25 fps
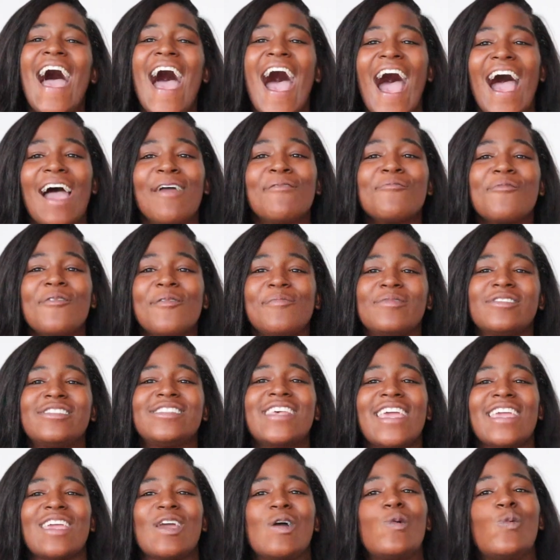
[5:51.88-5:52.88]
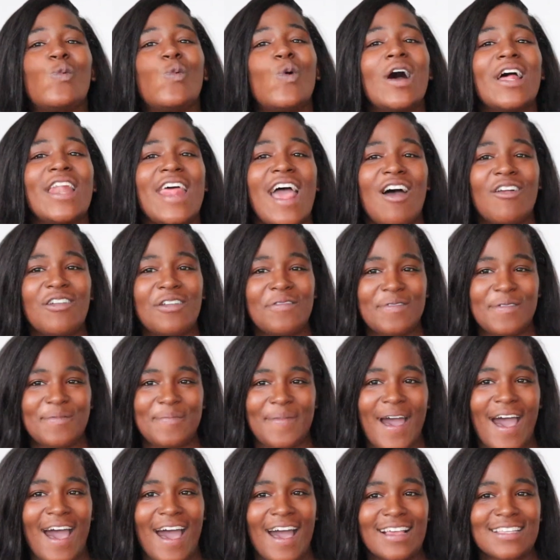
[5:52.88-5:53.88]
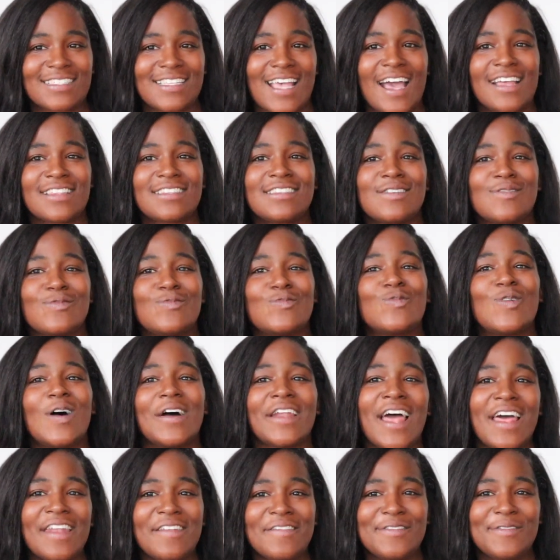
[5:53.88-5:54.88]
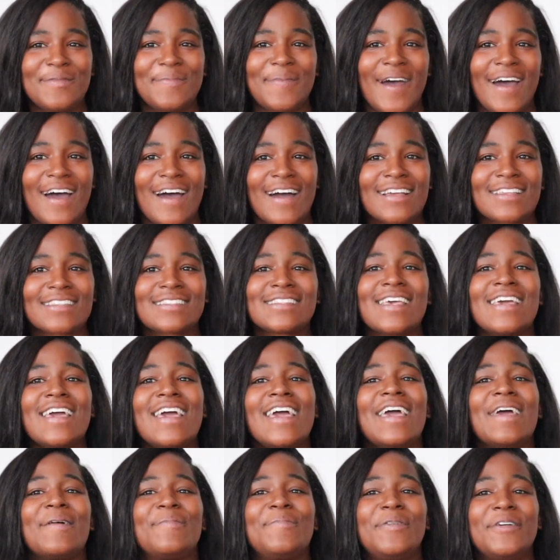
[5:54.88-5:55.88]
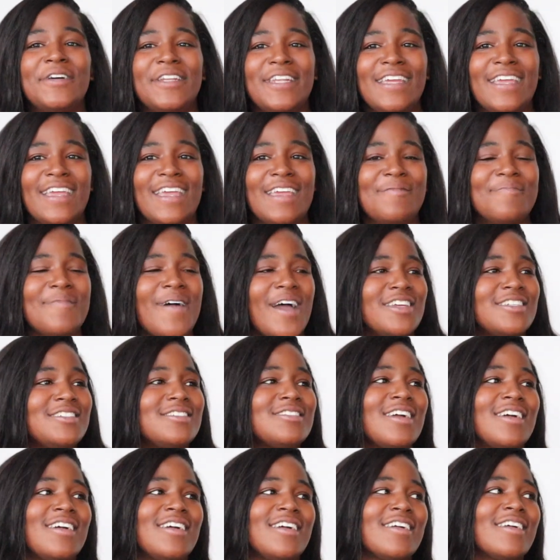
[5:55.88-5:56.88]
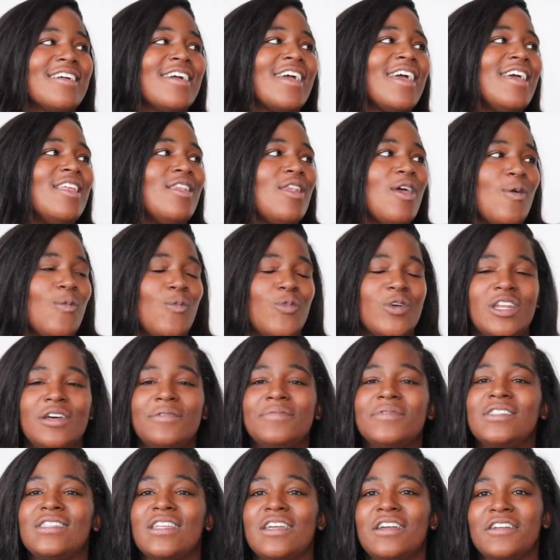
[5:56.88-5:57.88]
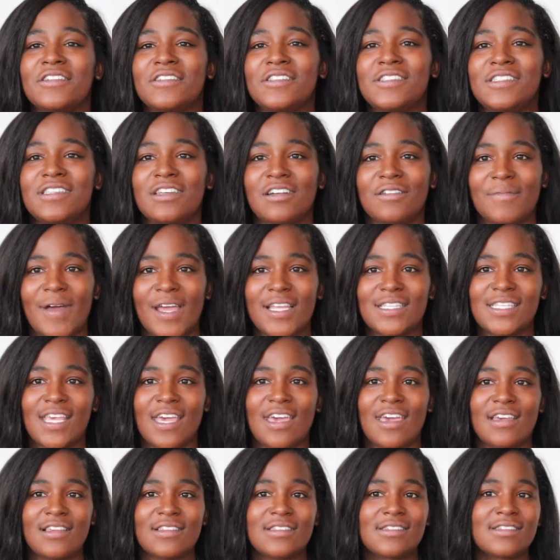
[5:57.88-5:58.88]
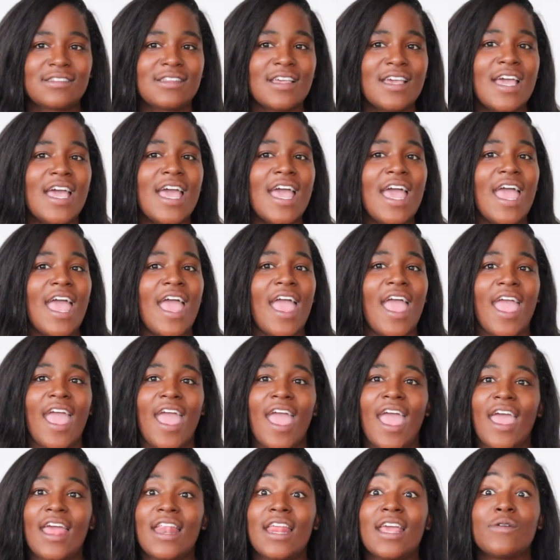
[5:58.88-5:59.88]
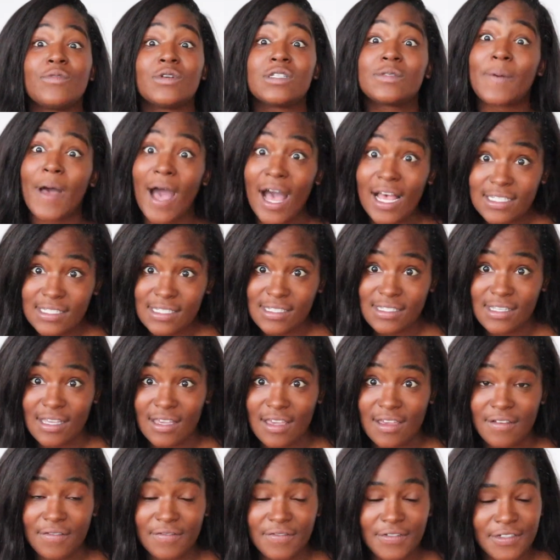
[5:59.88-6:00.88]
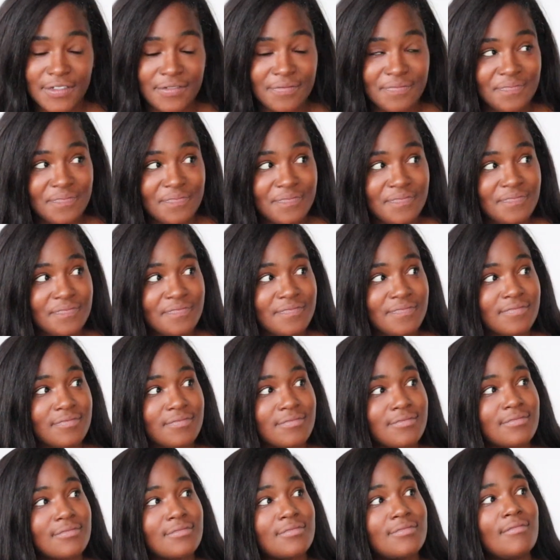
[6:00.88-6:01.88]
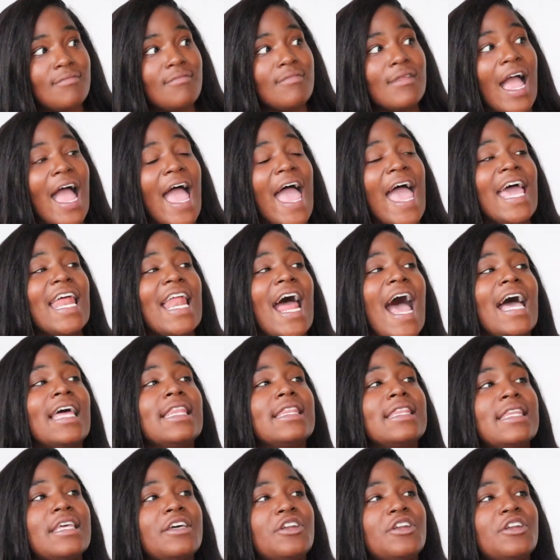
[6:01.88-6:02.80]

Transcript: I remember taking one out of the box. I took one out of the box, put it in my shirt, and then went upstairs, took my test, and it was positive. And I